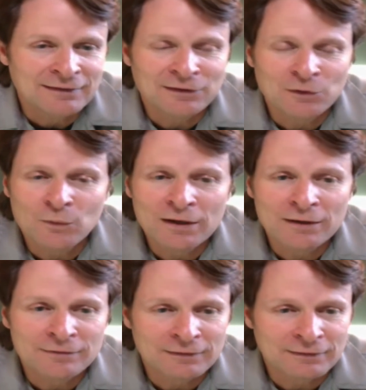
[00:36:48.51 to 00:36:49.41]
in a way
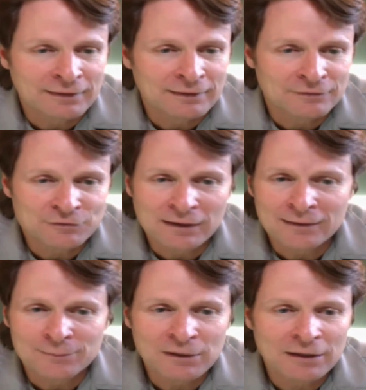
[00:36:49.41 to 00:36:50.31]
that again is
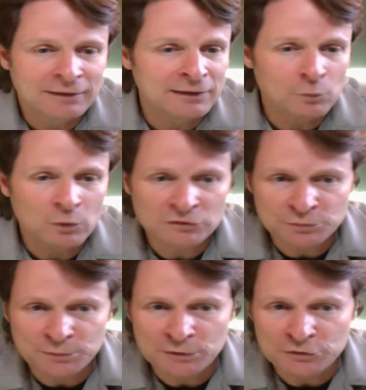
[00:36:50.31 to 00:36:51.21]
not about any one
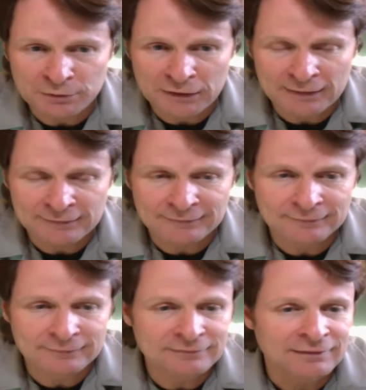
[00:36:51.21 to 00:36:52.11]
spiritual
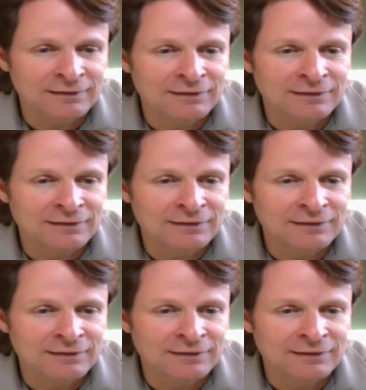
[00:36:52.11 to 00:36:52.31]
practice.